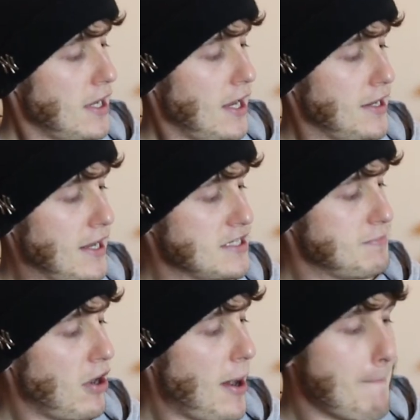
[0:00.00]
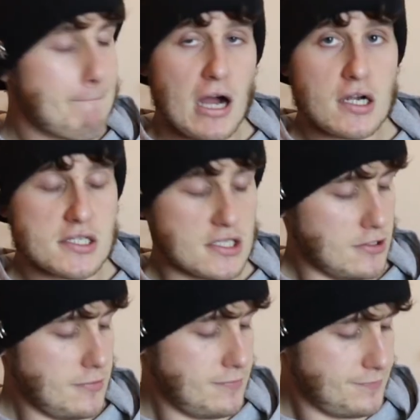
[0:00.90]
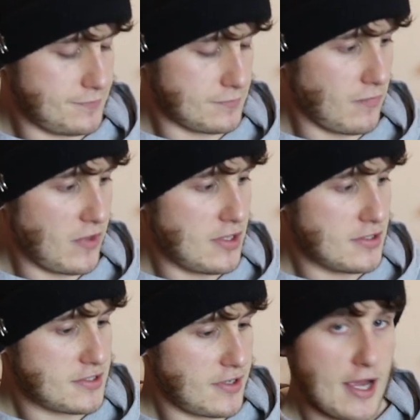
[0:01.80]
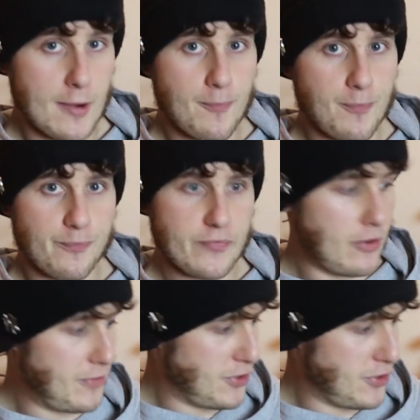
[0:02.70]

and that is by Buxton. So yeah, that'll